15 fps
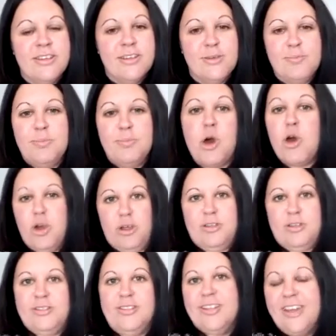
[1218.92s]
put
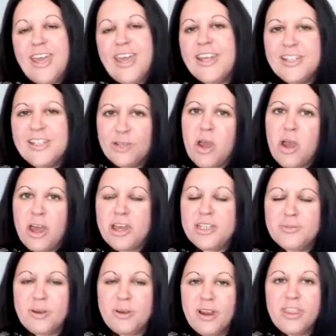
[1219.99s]
like into
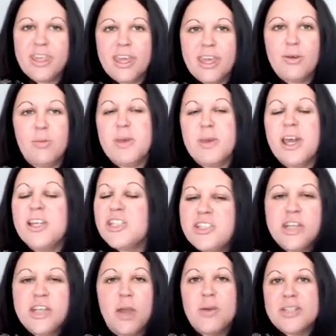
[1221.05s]
words where I think it will be. I just
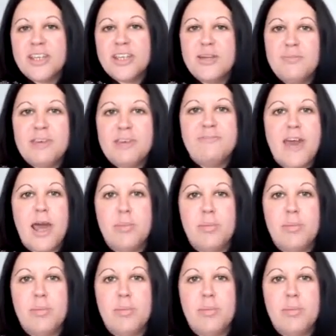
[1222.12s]
know it's going to be fab.